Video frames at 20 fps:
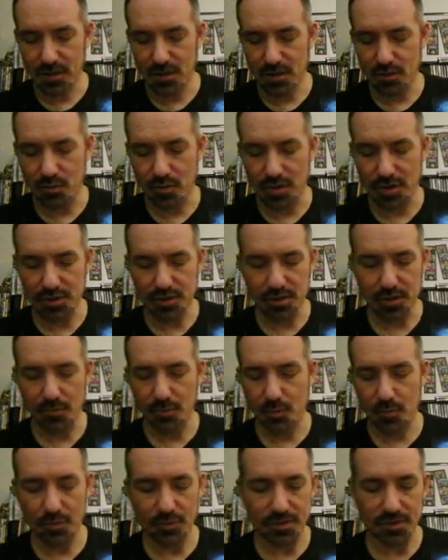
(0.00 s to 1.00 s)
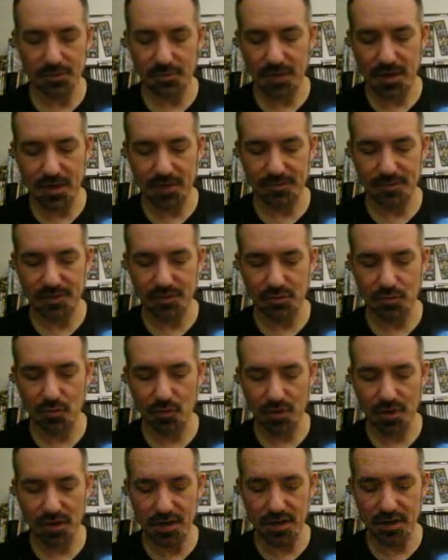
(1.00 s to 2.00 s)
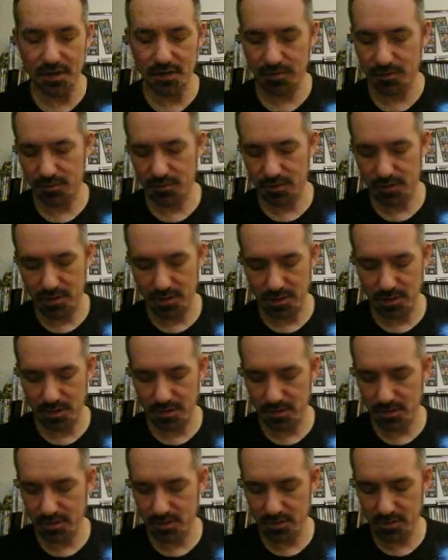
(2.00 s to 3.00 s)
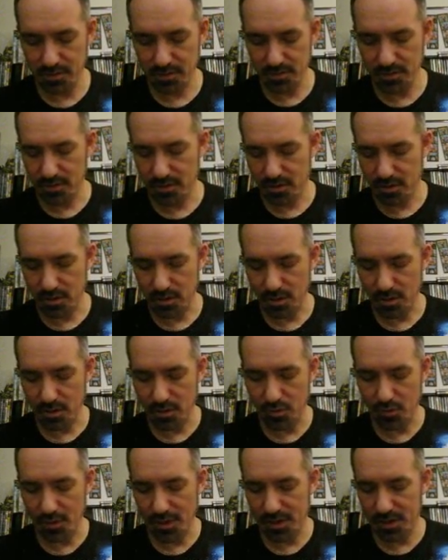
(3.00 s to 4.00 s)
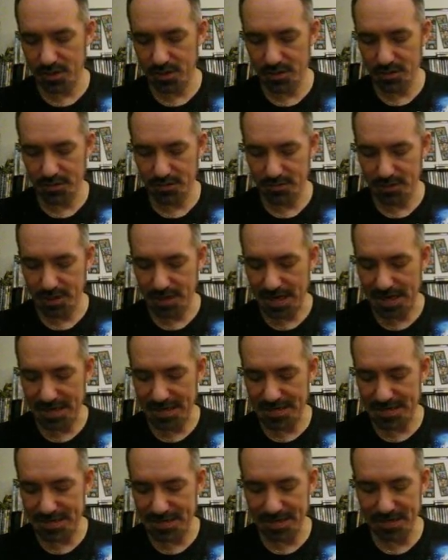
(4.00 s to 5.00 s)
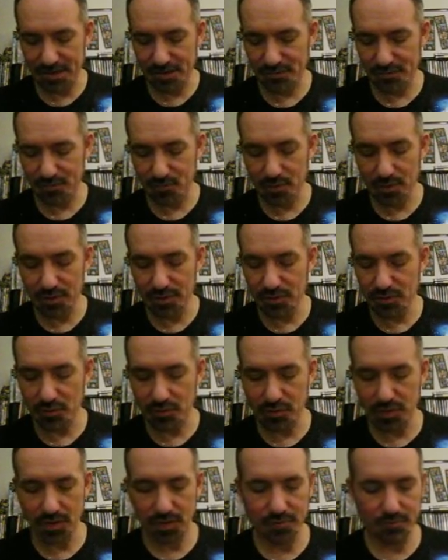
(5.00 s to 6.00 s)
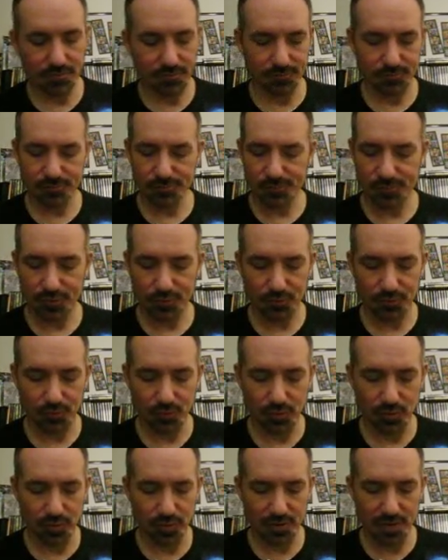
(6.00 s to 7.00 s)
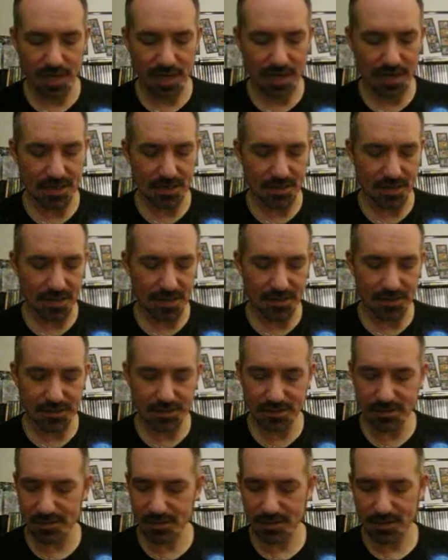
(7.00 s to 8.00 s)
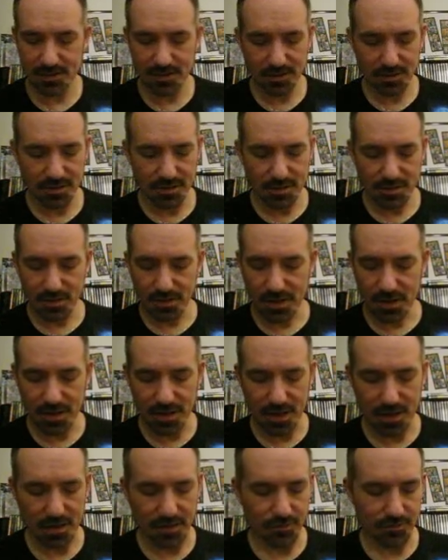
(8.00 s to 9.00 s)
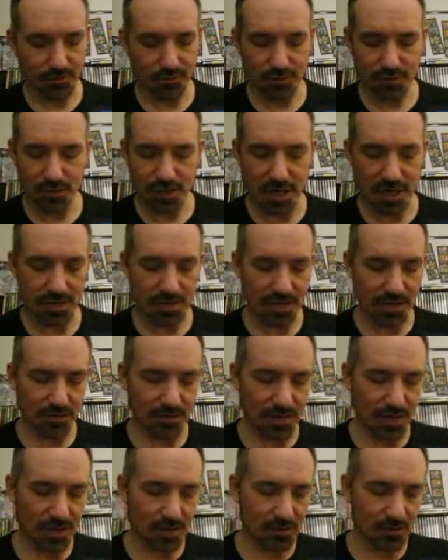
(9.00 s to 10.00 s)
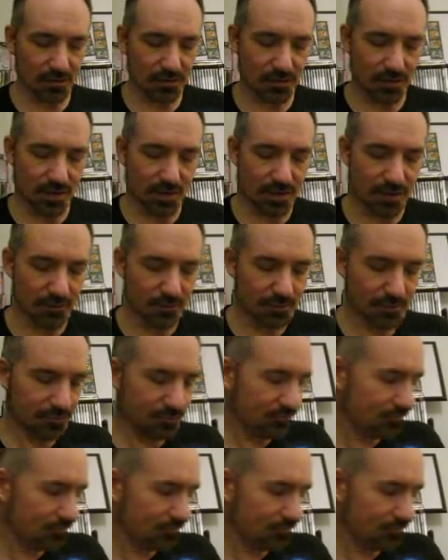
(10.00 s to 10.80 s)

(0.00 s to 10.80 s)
want to come up with some kind of story or a quick idea for a story, roll 9 dice and then jot down that item.